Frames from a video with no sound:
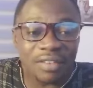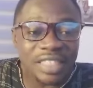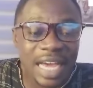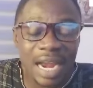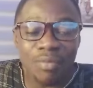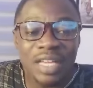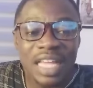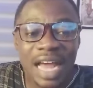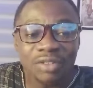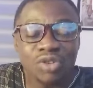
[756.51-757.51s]
and the sun, and when
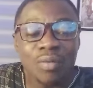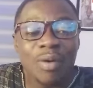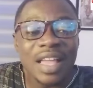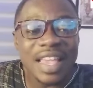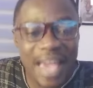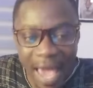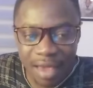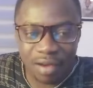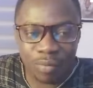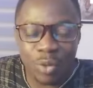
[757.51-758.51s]
you are so one year,